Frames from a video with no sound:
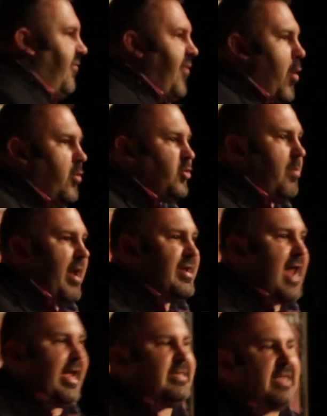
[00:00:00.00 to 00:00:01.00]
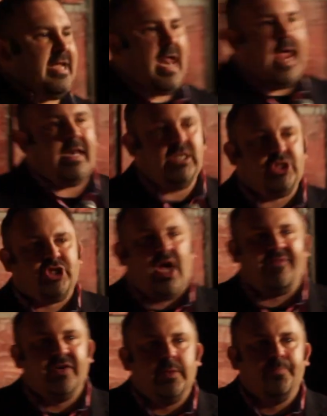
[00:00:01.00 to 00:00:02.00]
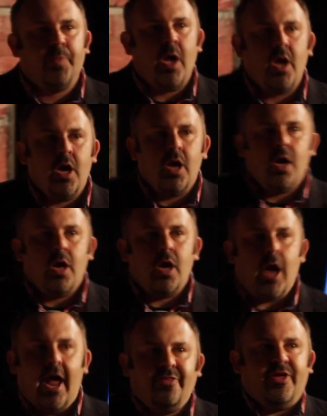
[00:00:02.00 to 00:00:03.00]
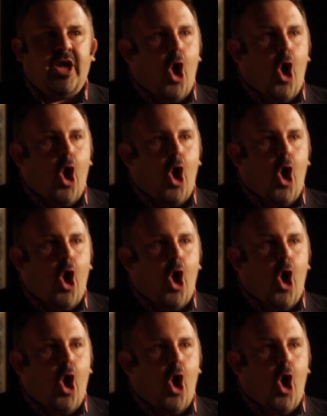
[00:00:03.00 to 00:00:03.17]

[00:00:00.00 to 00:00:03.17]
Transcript: forward to about 1987. And the